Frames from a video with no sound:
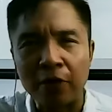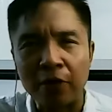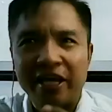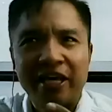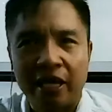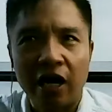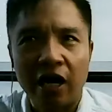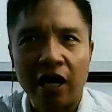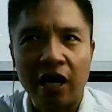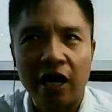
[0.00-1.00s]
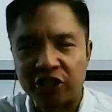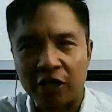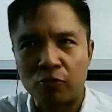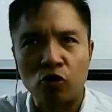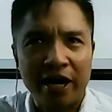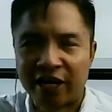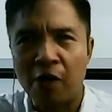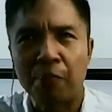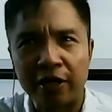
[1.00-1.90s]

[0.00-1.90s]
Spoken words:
to a bottle of ketchup